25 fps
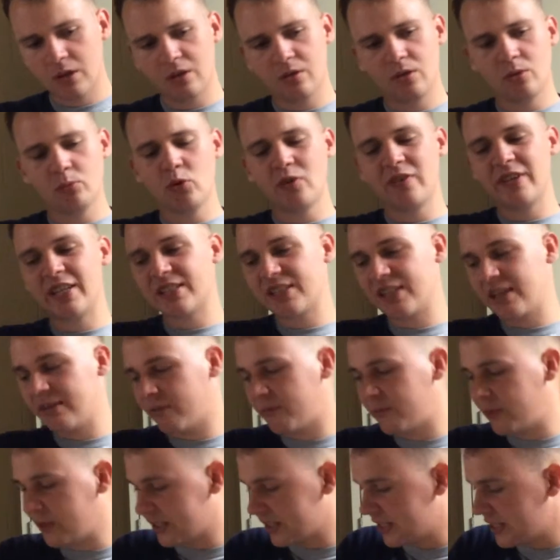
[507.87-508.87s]
The movie doesn't have
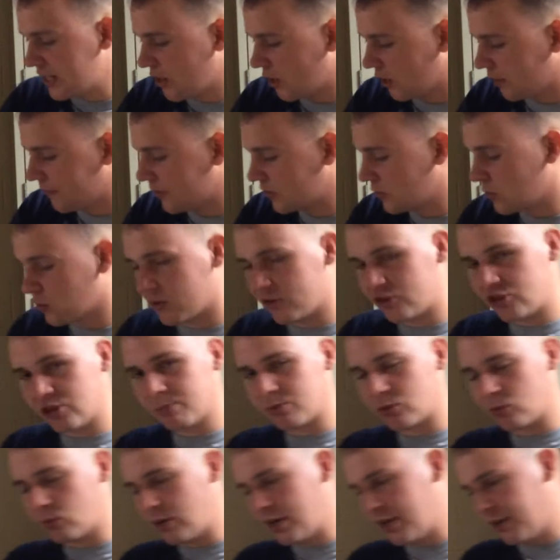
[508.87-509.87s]
a fixed narrative. It sort of
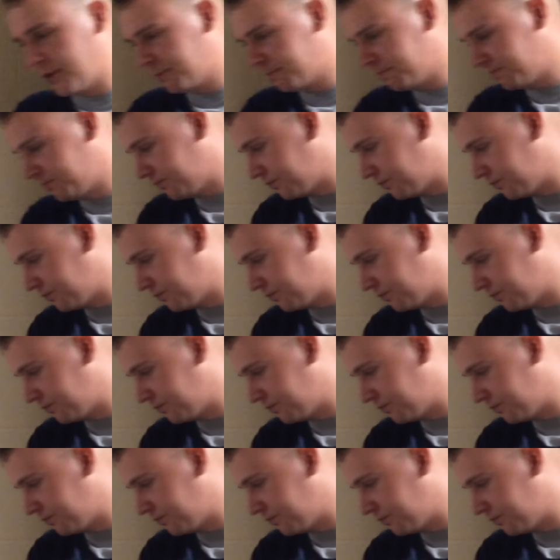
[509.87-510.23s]
jumps around.